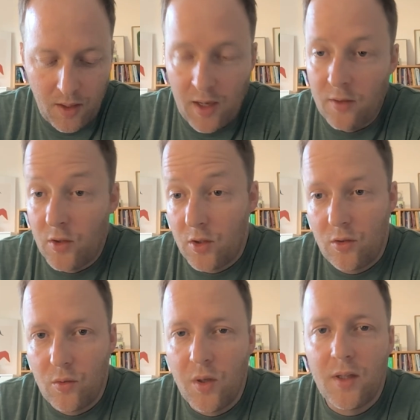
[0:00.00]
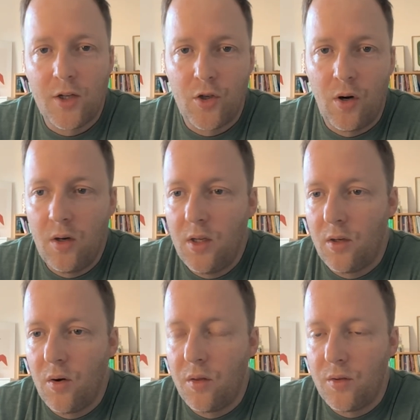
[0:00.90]
And going
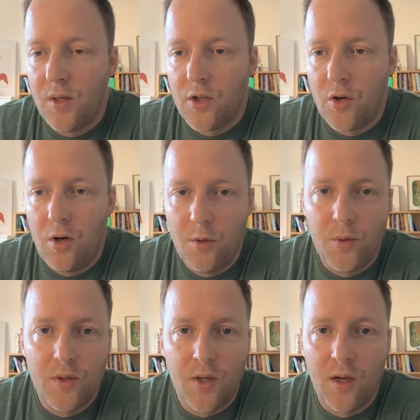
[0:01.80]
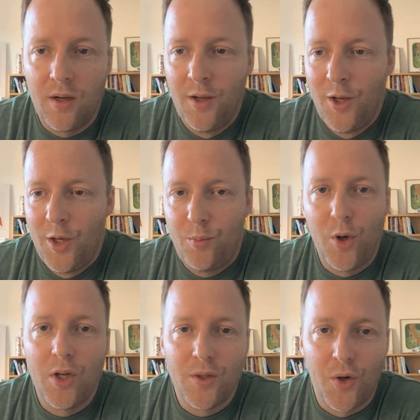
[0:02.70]
through that journey was
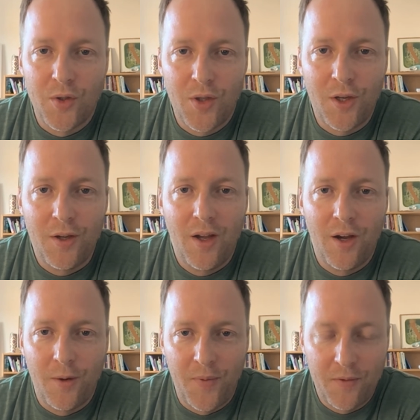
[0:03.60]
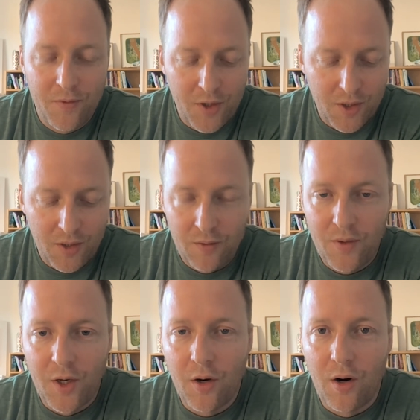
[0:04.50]
pretty exhausting, very,
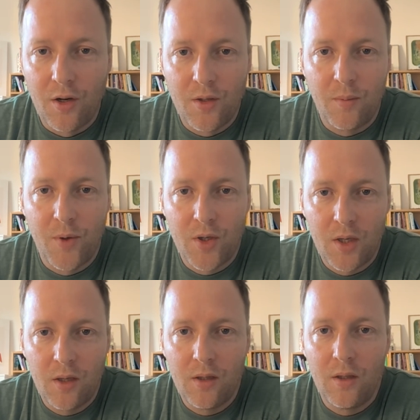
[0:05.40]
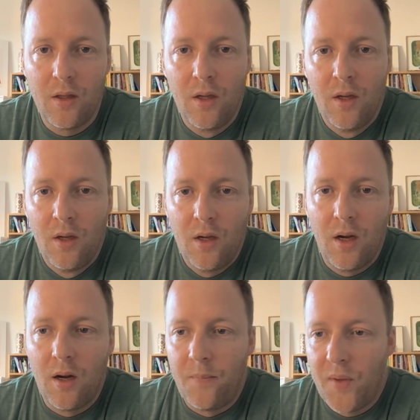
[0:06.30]
very hard, particularly
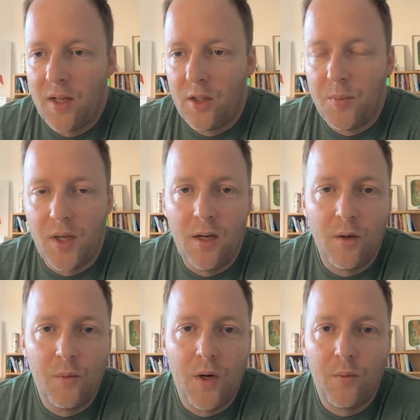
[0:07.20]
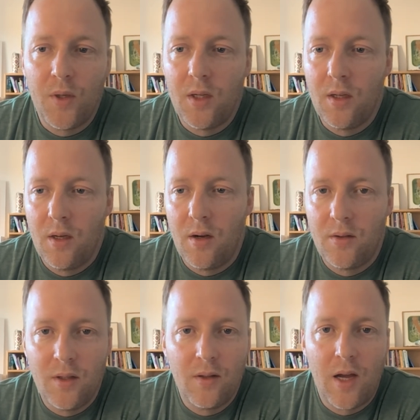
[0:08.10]
at the beginning when we
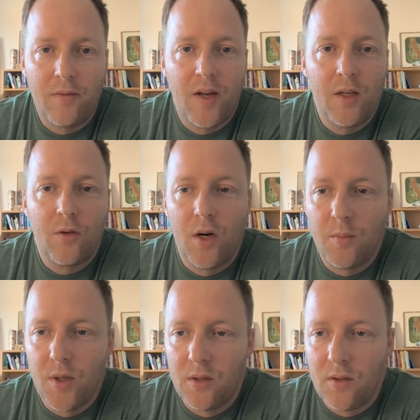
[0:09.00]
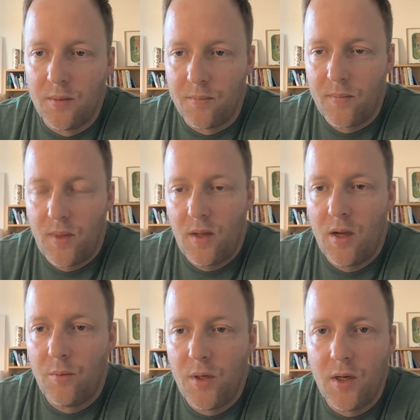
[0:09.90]
didn't have any credibility.
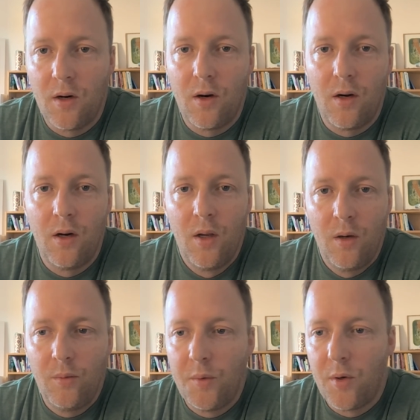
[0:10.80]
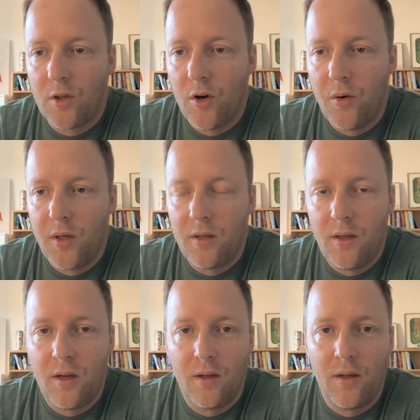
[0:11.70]
We were going
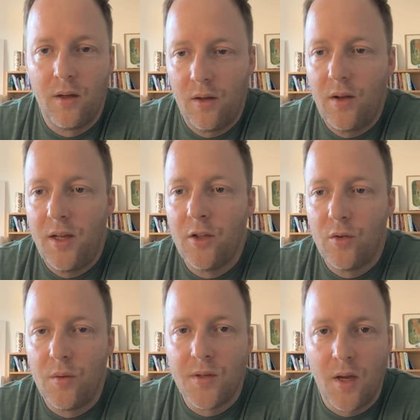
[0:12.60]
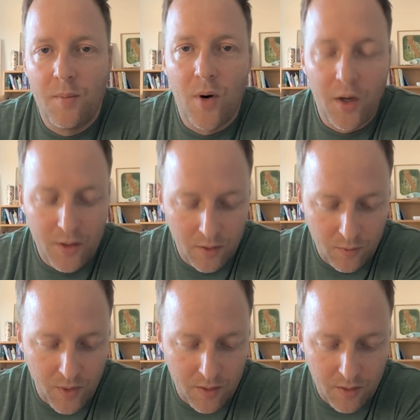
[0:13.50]
into a market
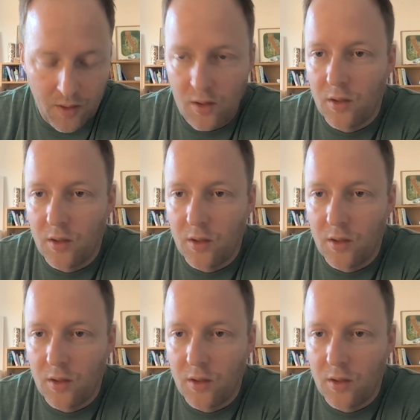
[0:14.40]
with a